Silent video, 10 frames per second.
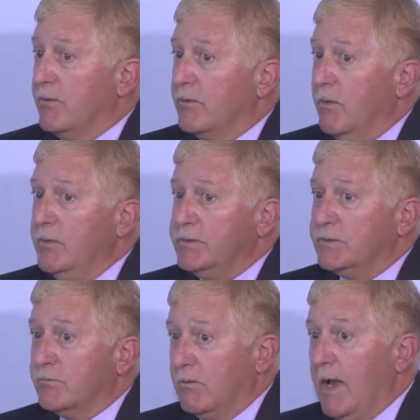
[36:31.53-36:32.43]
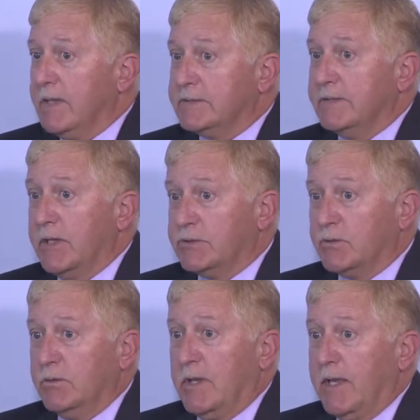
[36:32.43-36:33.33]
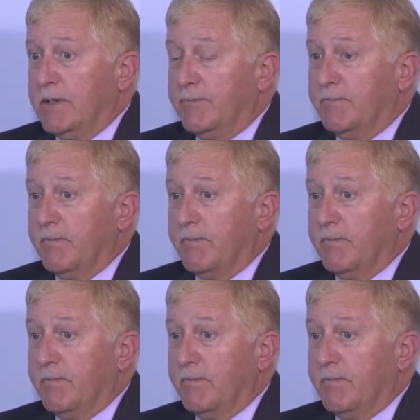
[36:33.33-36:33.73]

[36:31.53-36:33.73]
those rocks in that shoreline